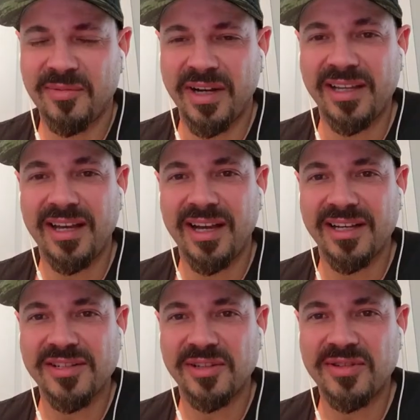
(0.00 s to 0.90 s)
Oh my
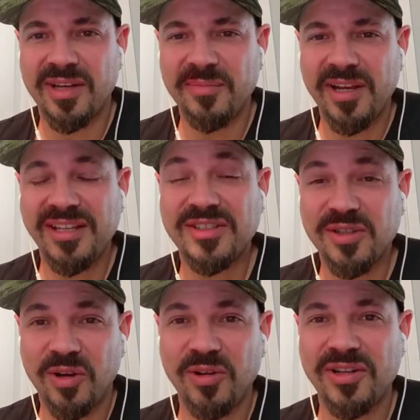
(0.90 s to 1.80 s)
gosh! So somebody
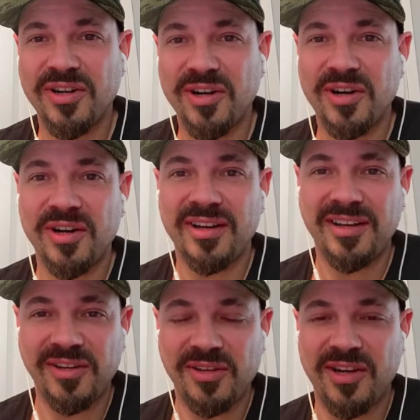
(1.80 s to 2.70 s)
stole your
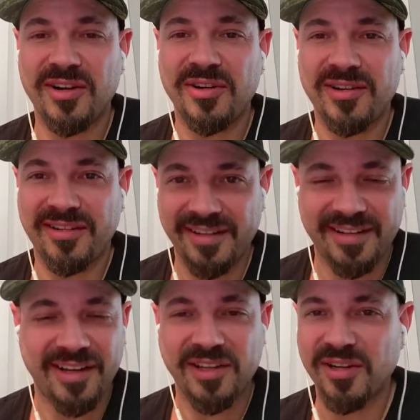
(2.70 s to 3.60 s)

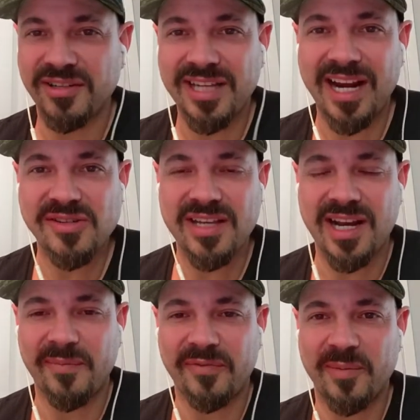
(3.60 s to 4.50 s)
entire
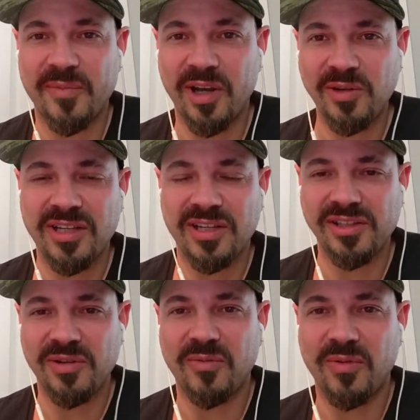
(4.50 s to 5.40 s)
setup from the hotel
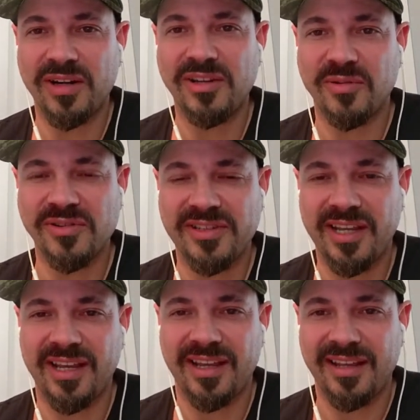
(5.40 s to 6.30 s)
where you were
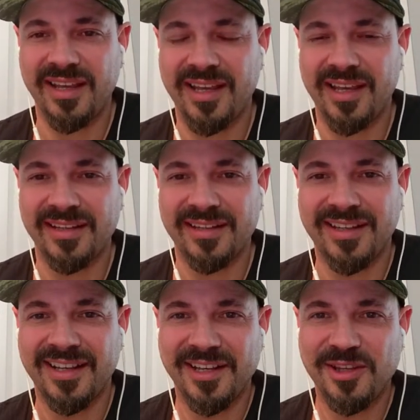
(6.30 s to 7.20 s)
staying, and
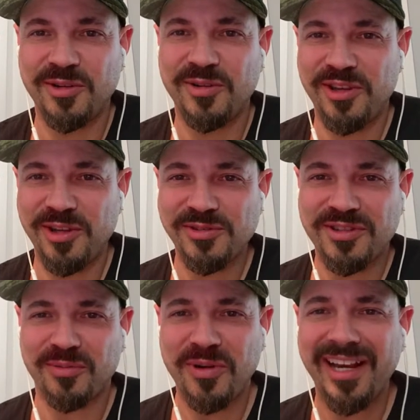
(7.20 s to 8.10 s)
you
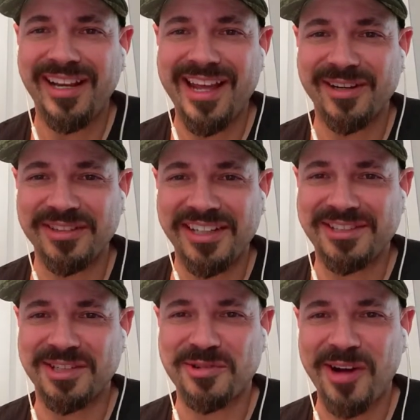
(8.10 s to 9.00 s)
used the radiator
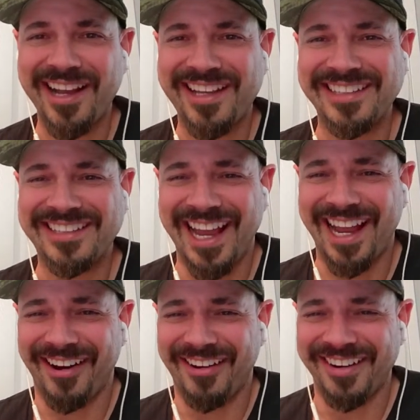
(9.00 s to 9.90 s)
leak to track it
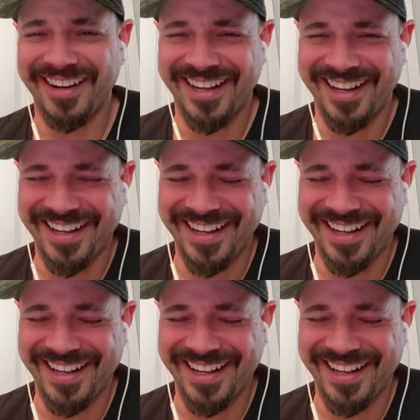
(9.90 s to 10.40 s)
down.